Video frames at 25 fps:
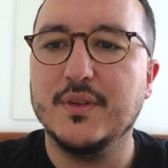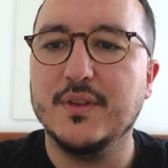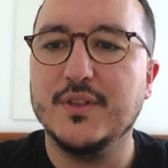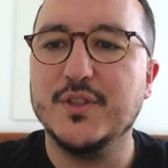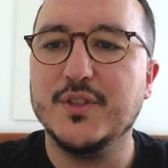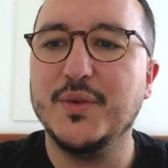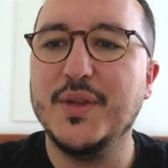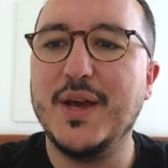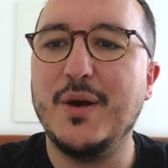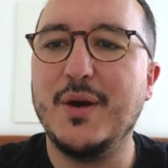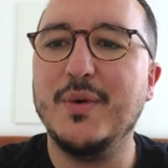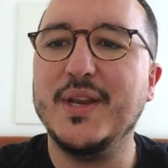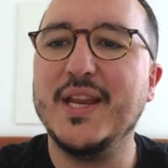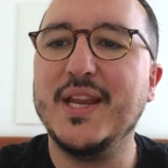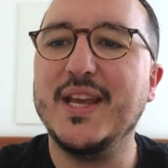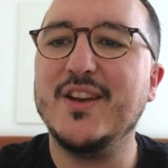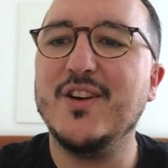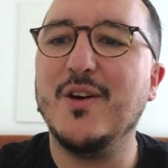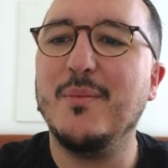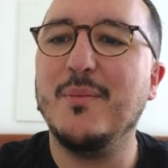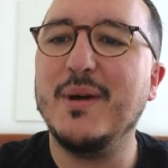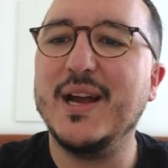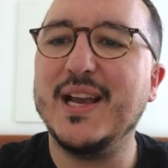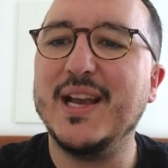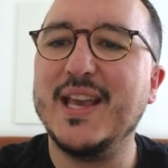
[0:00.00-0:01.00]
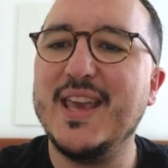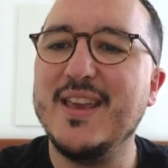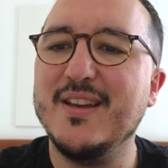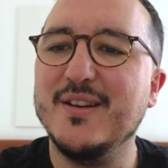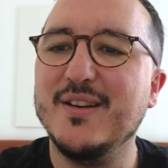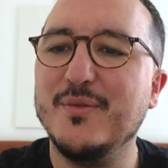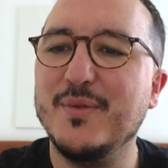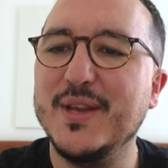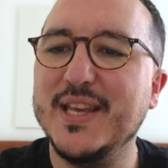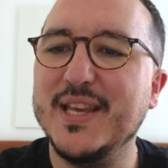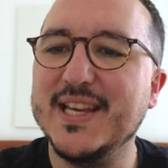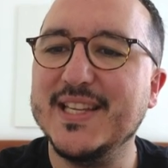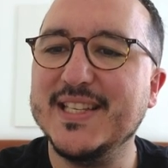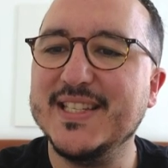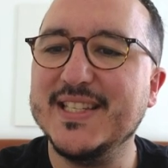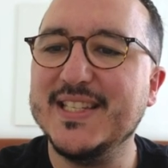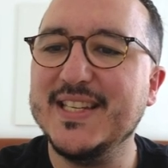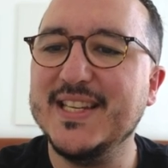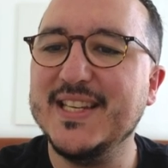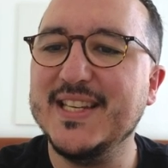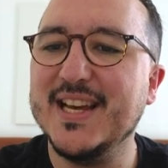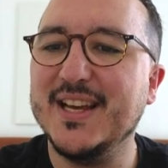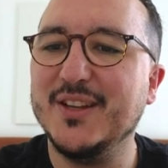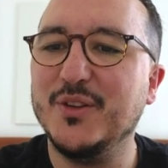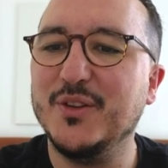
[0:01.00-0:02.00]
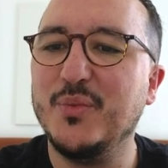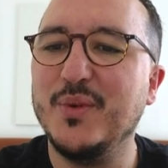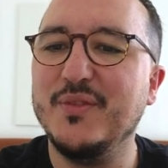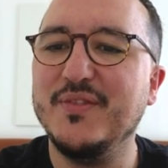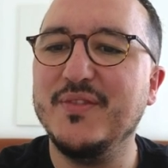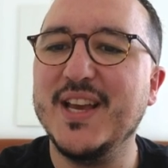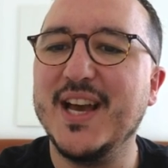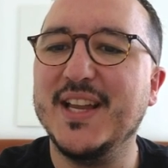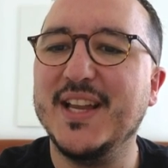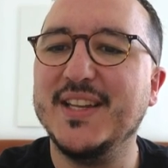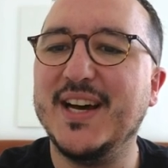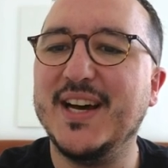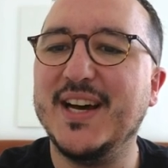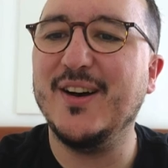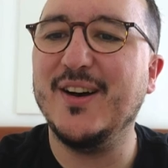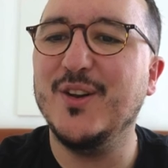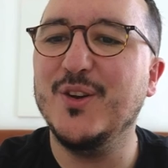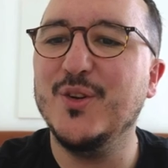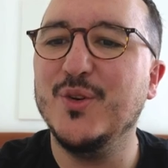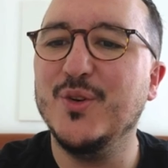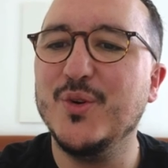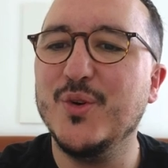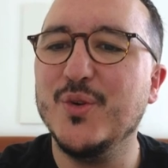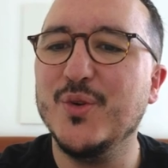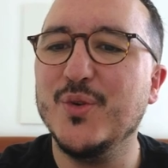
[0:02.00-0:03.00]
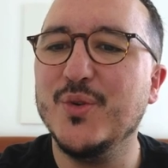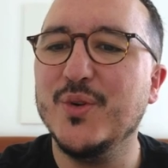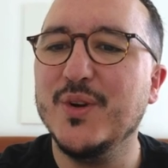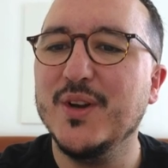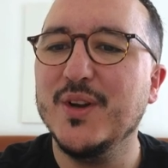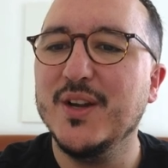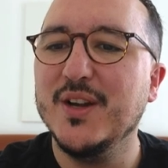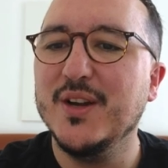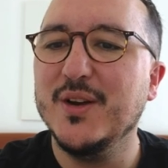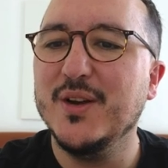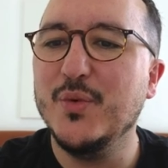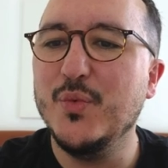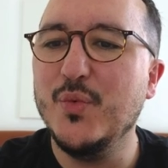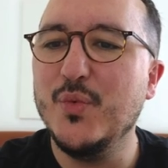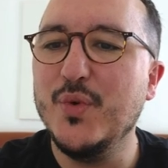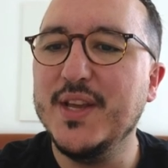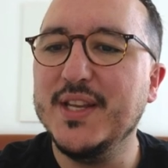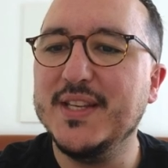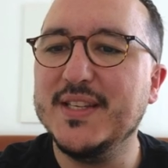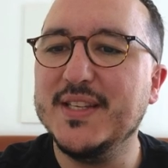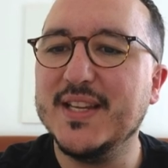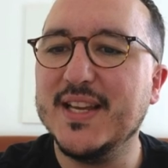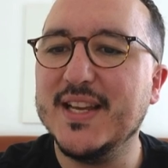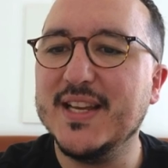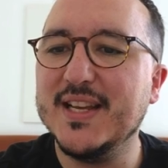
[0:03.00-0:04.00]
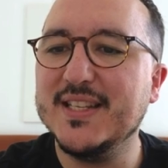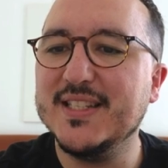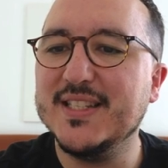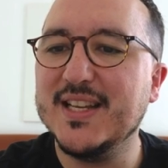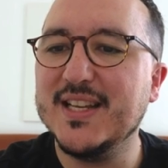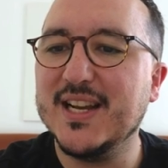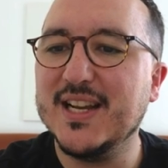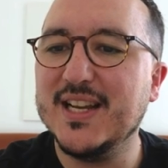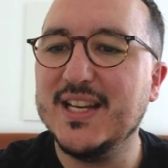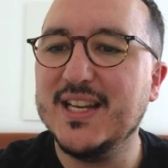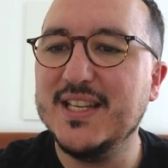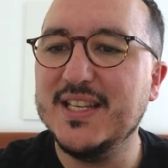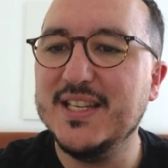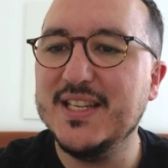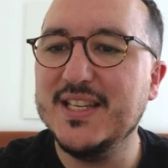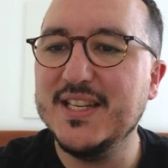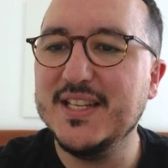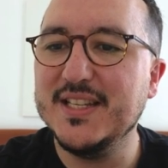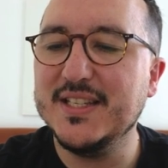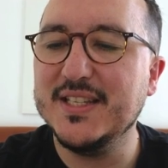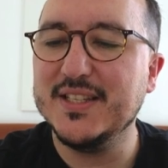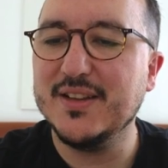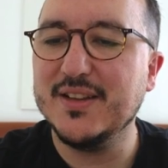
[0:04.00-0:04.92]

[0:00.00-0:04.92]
So now when I come back here, we can see that we've got logo with exactly this